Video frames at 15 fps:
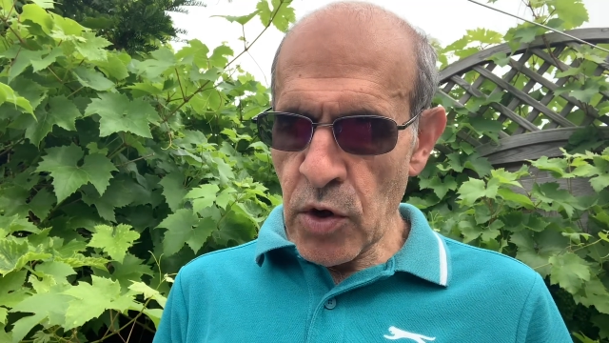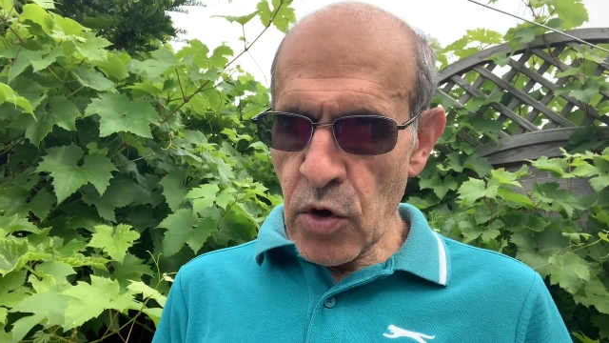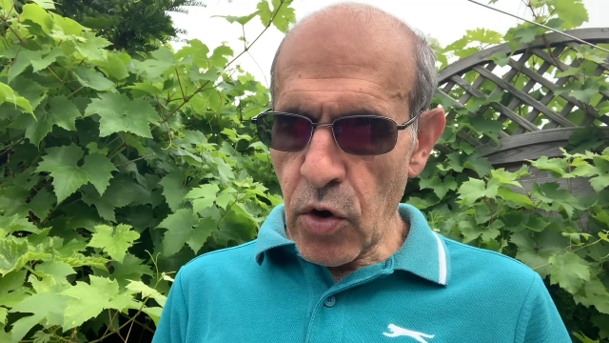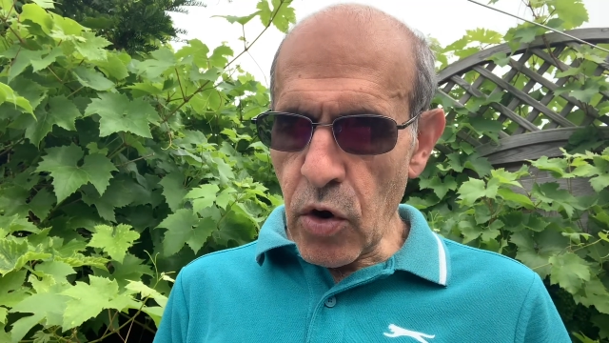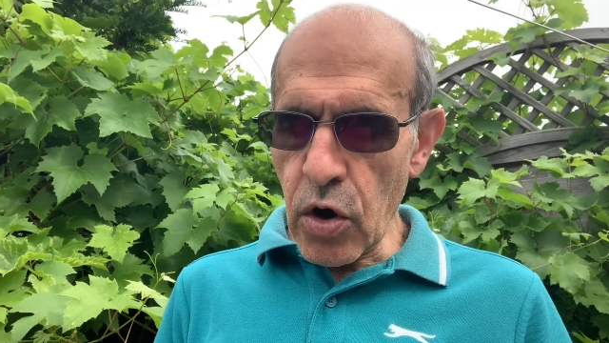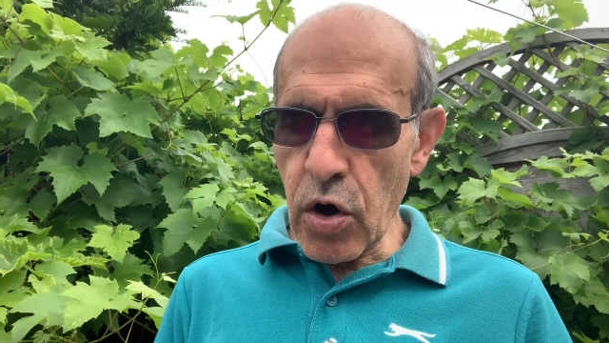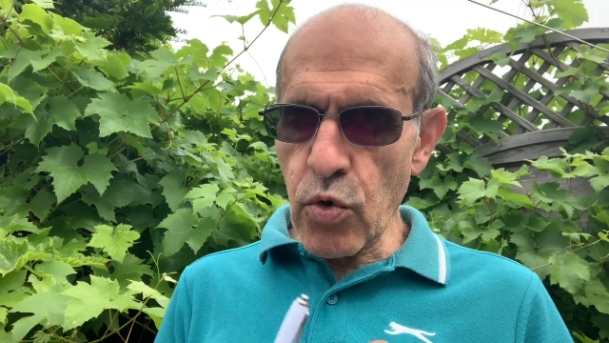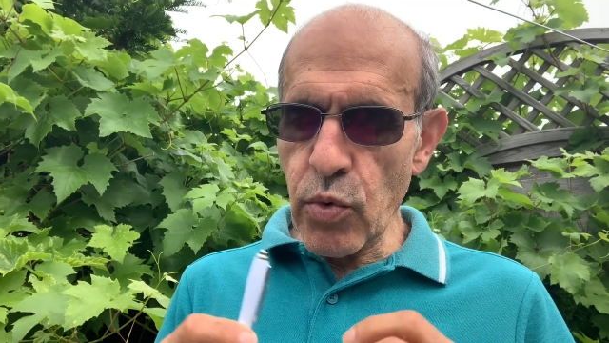
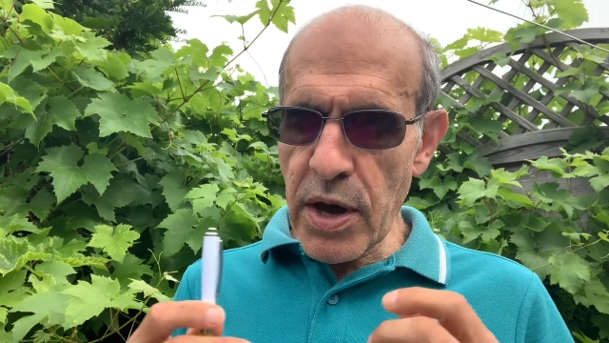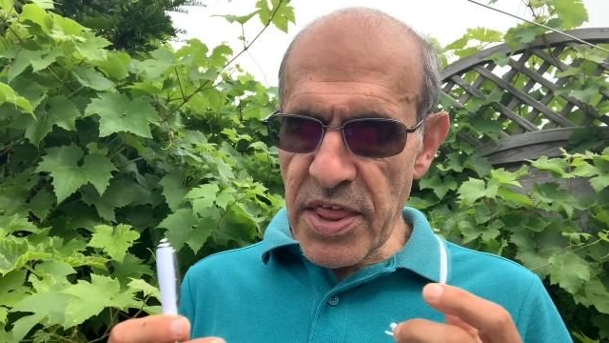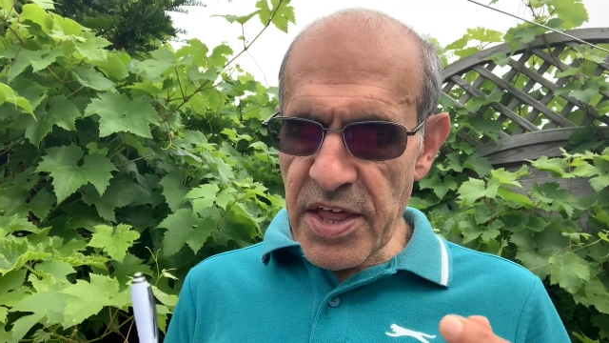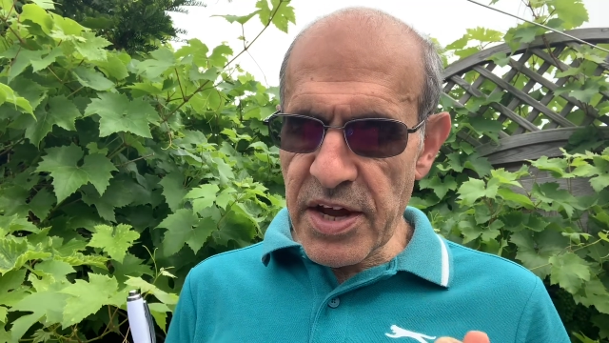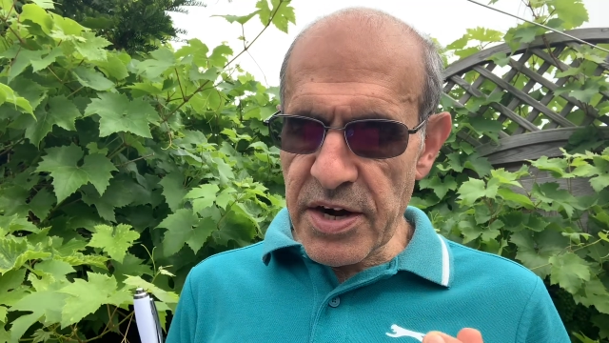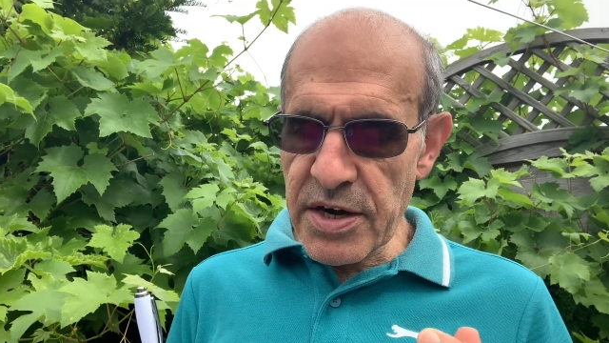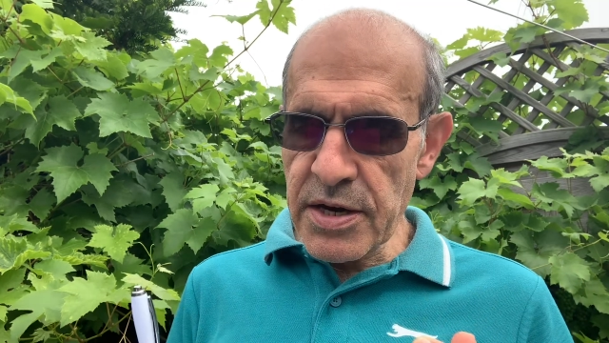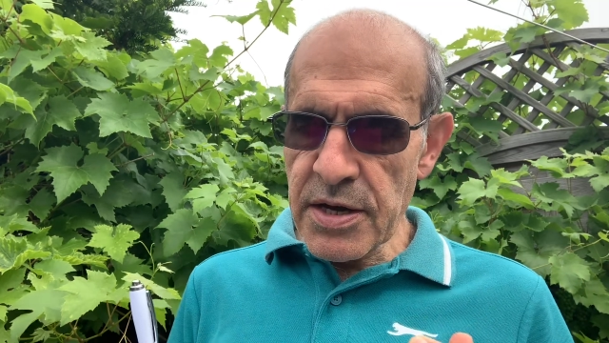Or
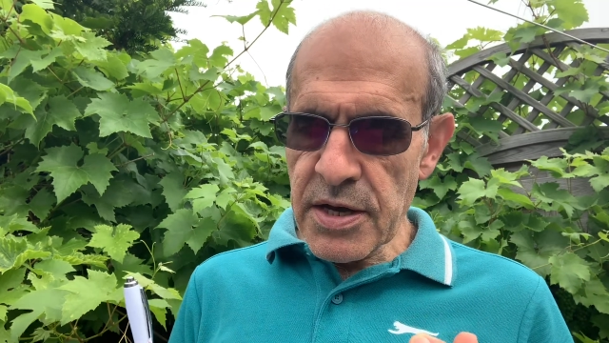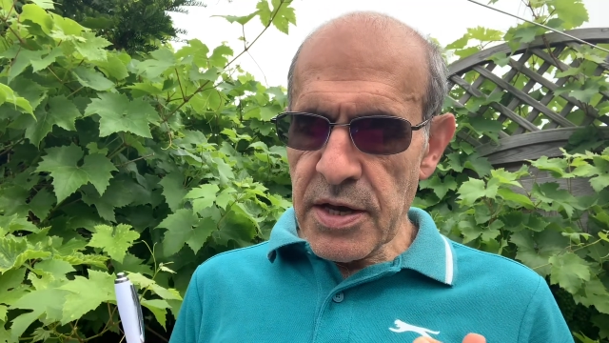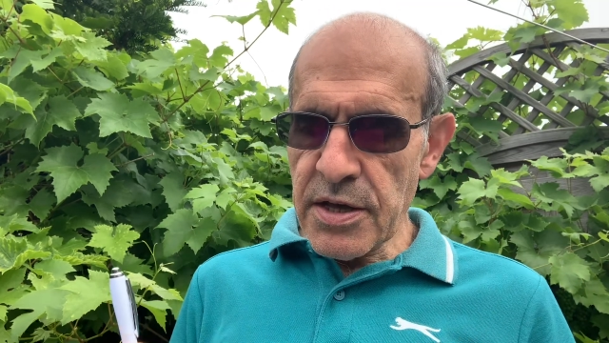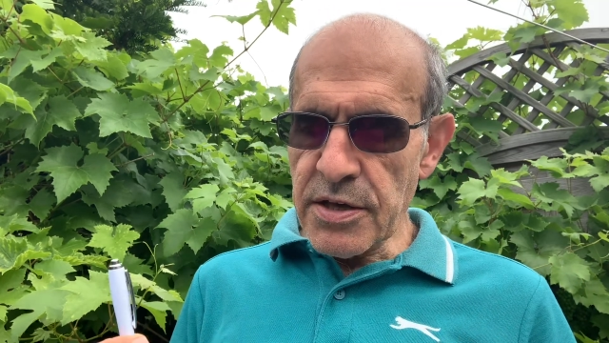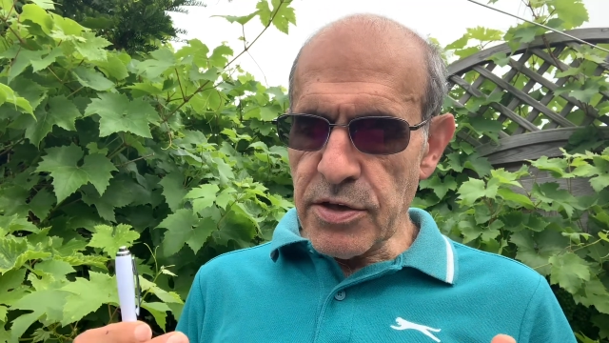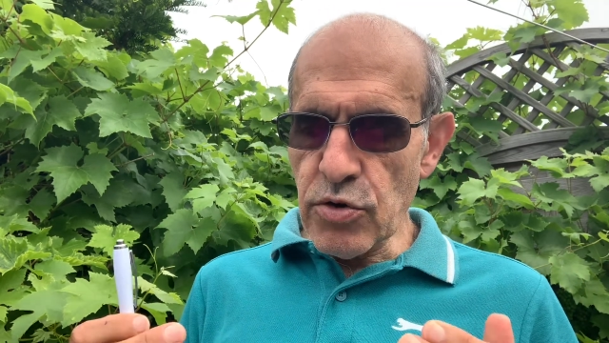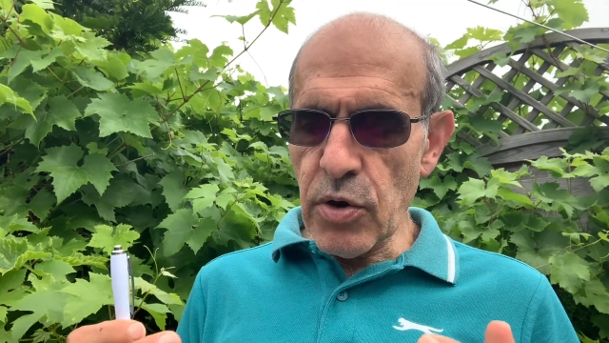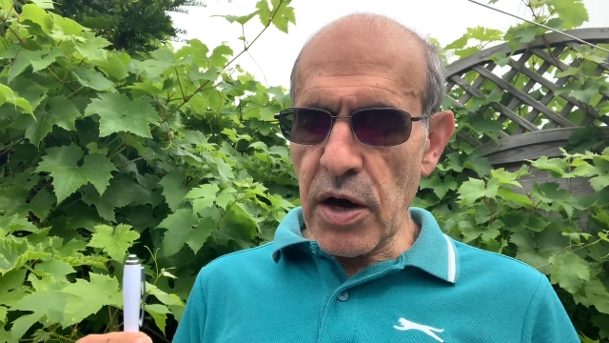whether
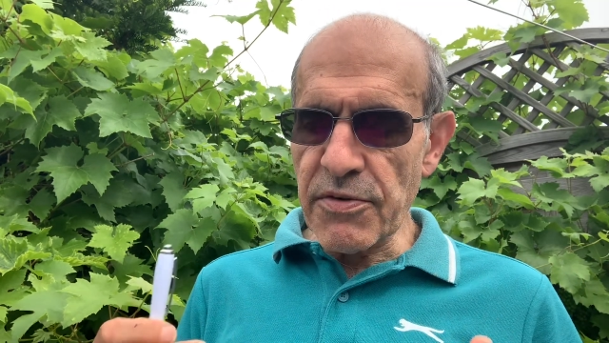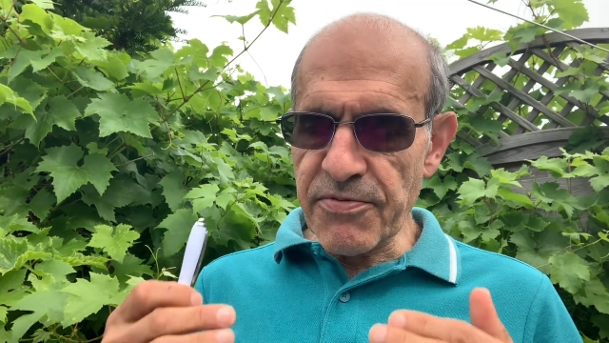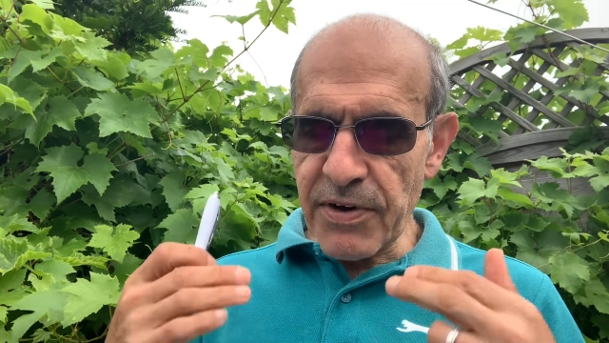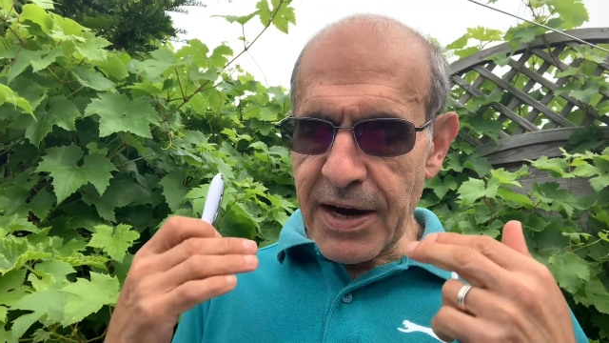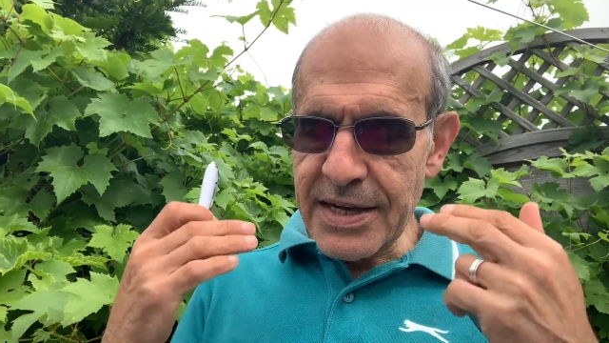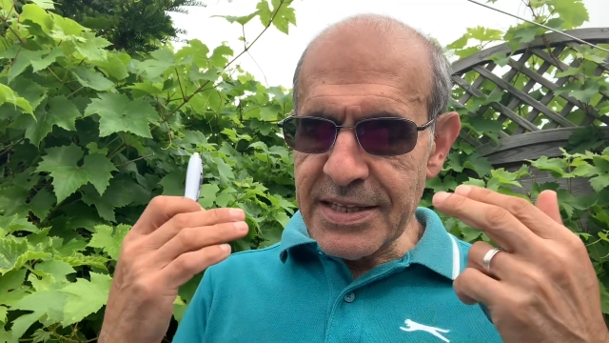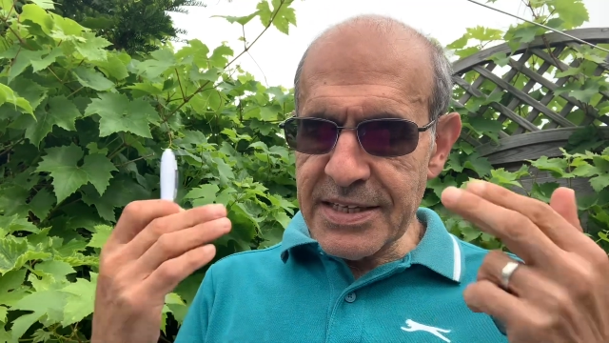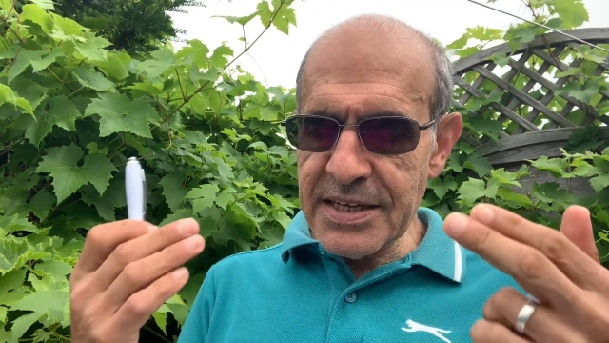you are
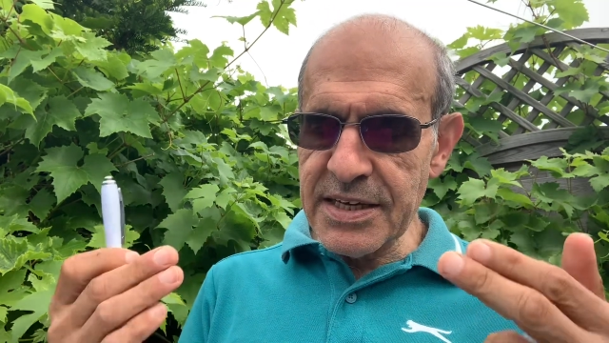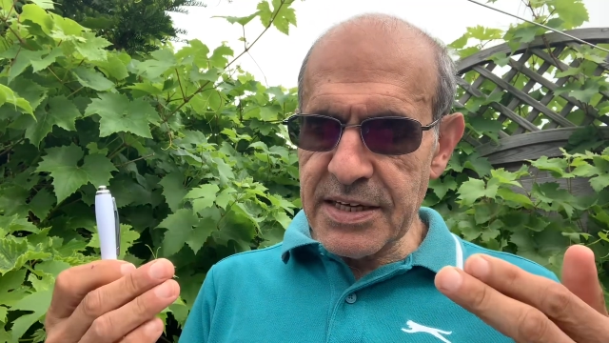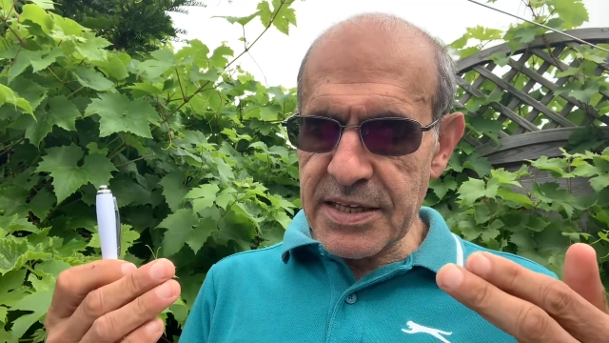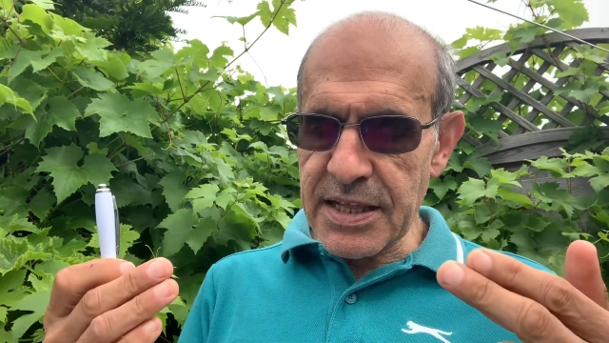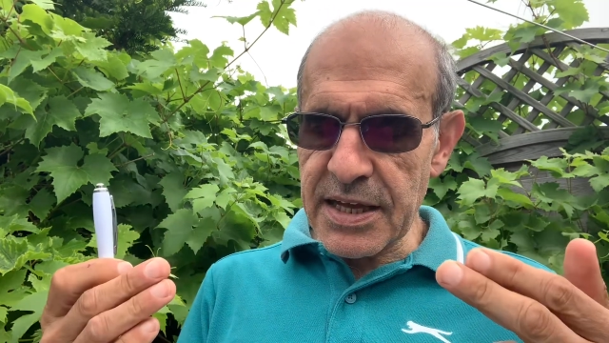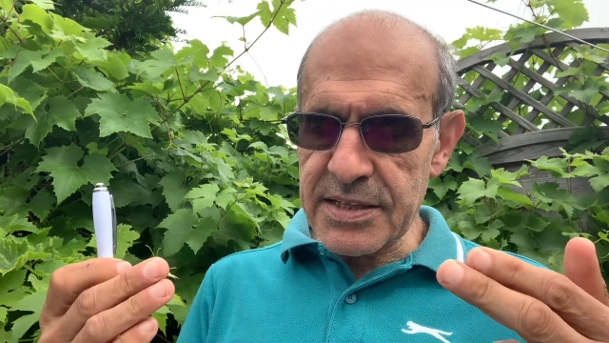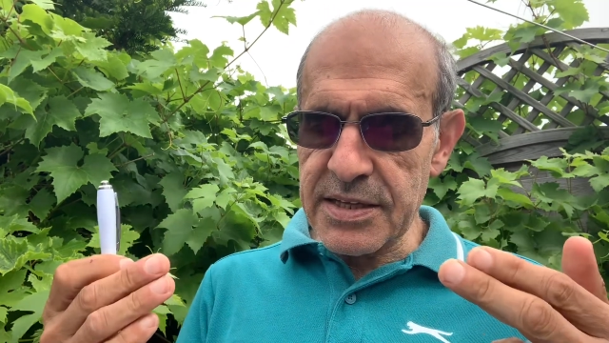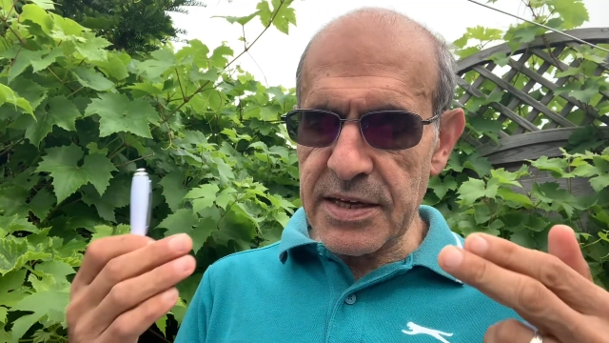finding
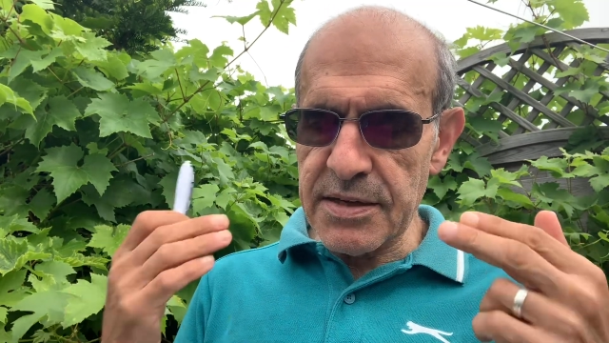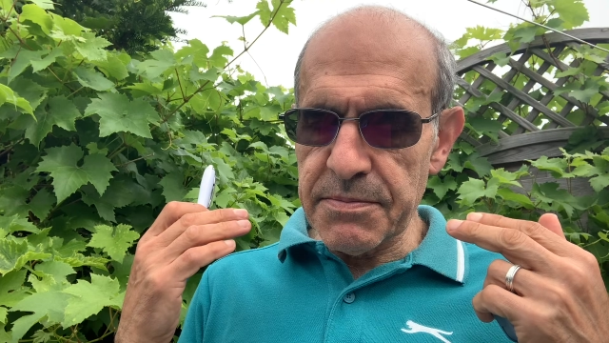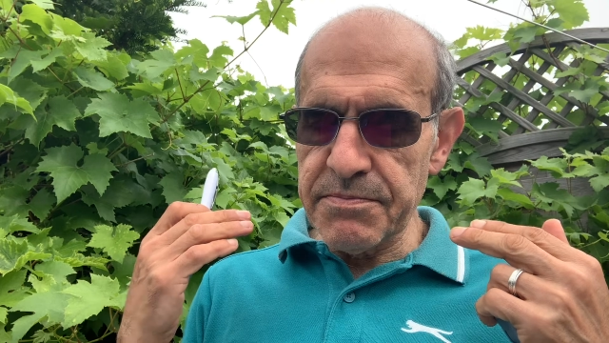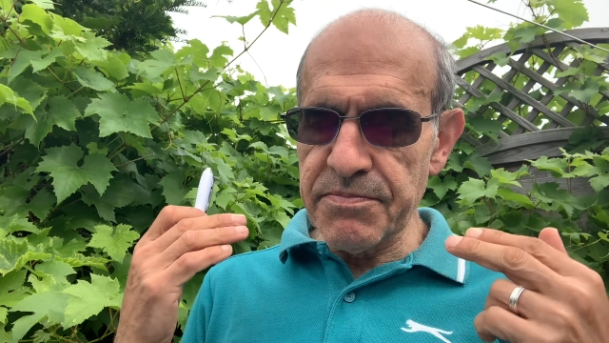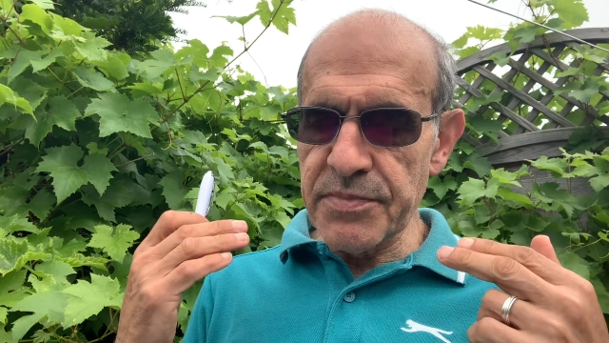that